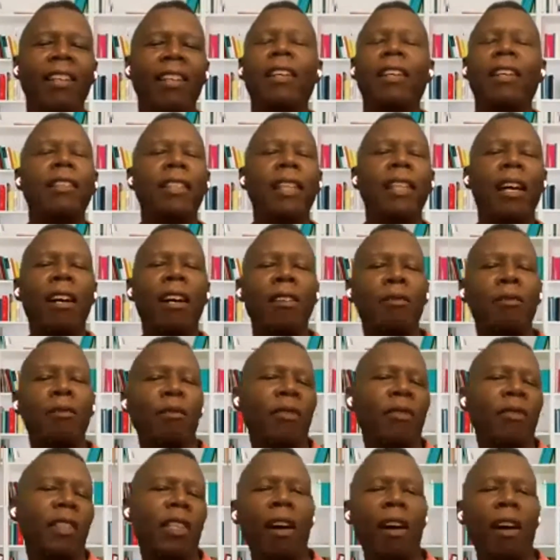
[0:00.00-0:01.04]
So don't
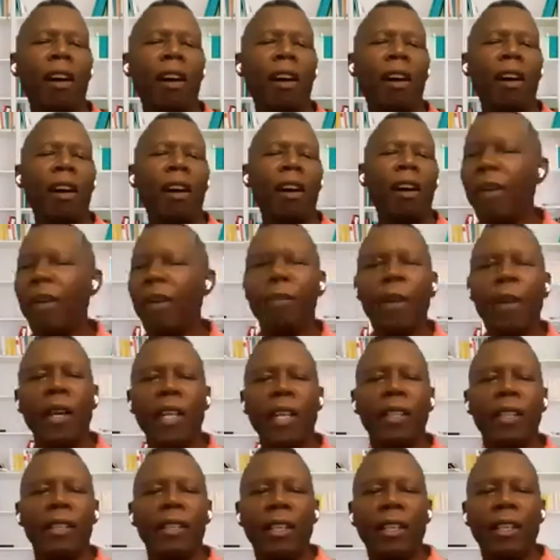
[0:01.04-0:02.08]

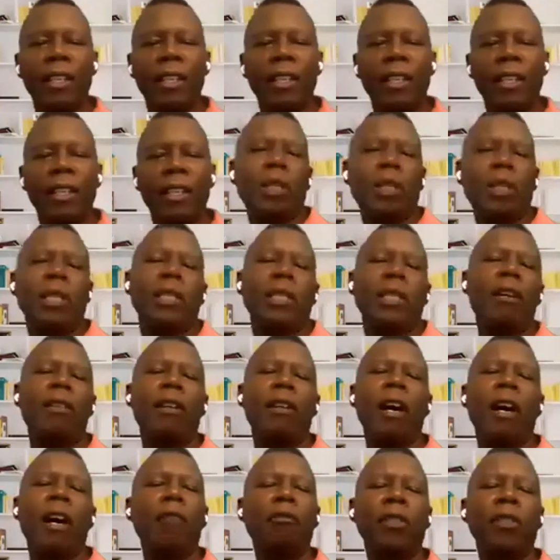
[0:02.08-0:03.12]
market to those people and
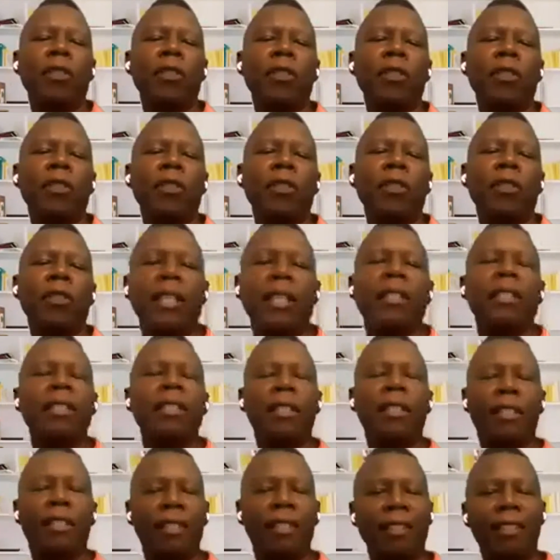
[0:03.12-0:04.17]
don't offer them anything.
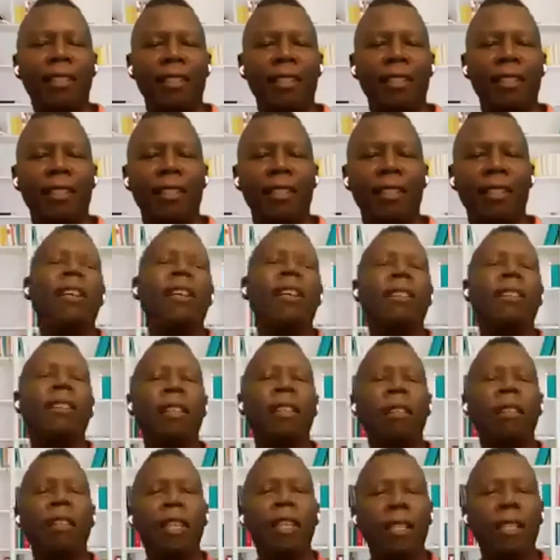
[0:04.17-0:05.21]

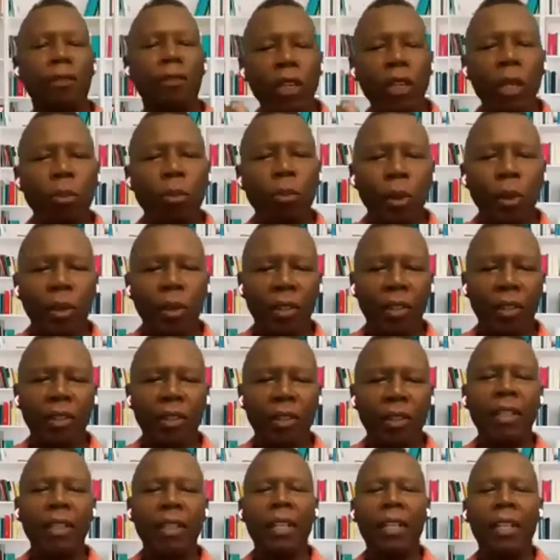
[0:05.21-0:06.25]
So there's freeples.
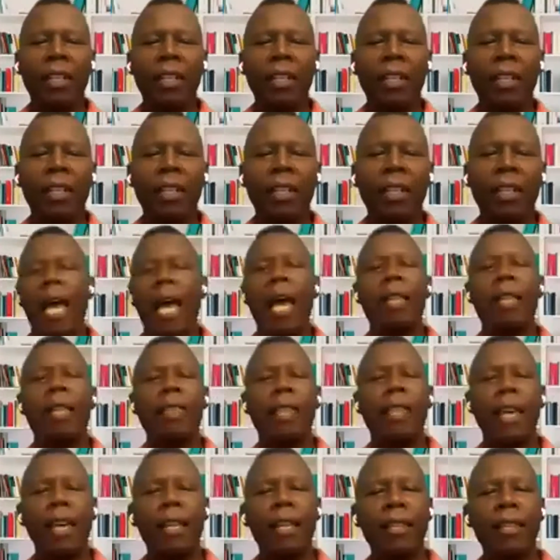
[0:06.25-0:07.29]

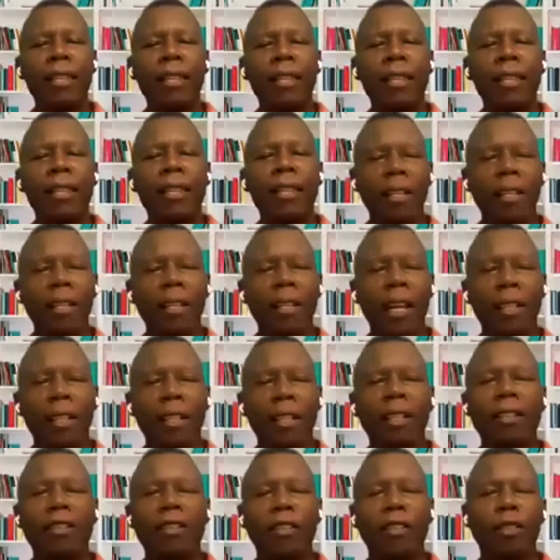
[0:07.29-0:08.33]
And then there's
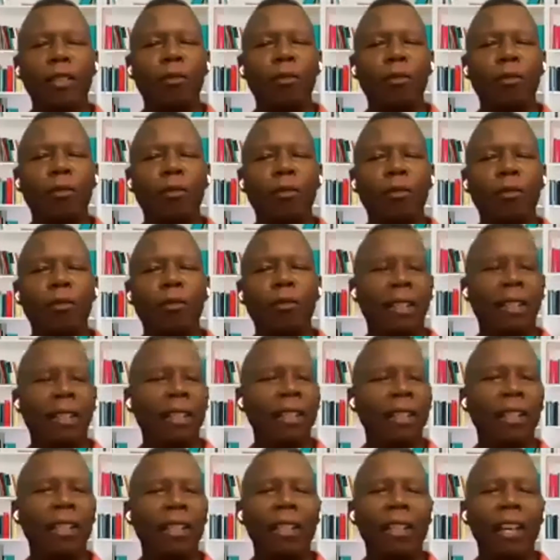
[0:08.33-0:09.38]
another group.
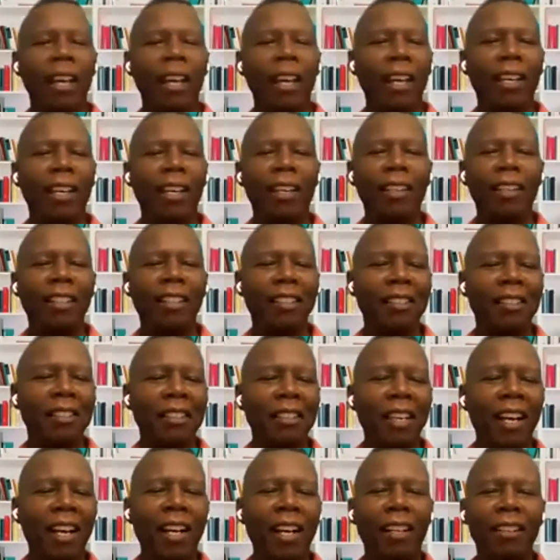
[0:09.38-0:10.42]
I
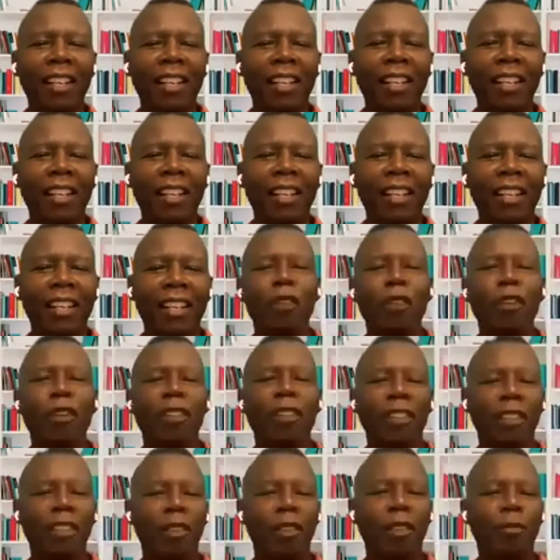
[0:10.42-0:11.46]
think your
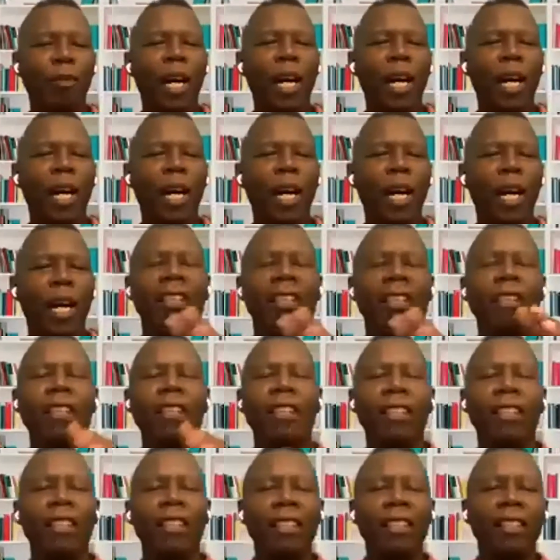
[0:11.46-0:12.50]
mic is,
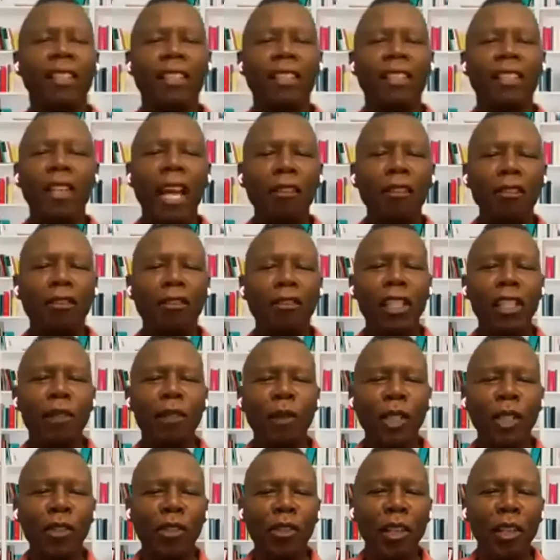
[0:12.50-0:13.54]
do you have a
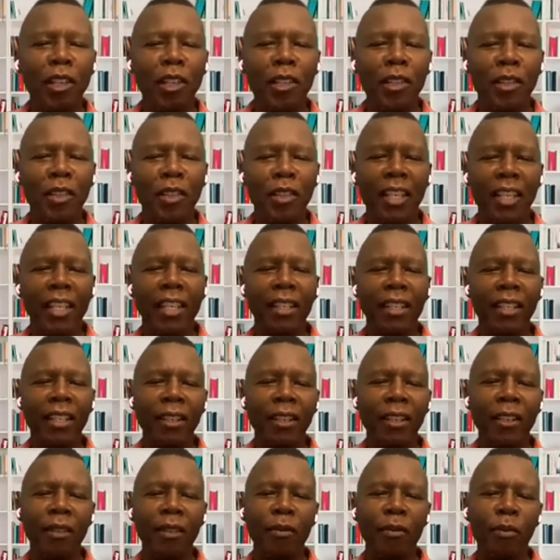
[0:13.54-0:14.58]
volume control on your thing,
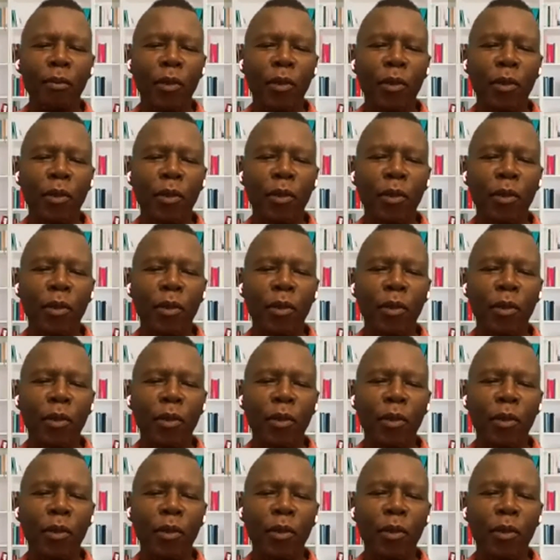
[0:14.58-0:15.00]
Maura?